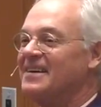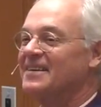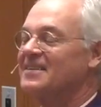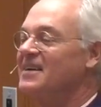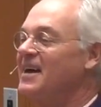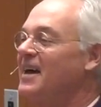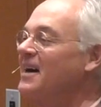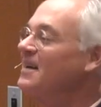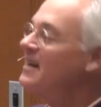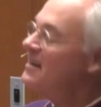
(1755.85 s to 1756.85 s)

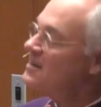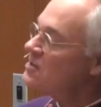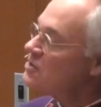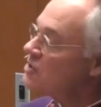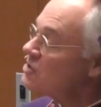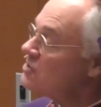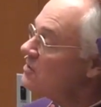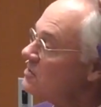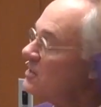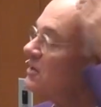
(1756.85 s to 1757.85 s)
Dan and his
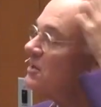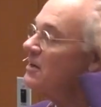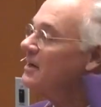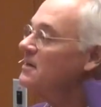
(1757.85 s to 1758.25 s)
assistant, Sarah Craig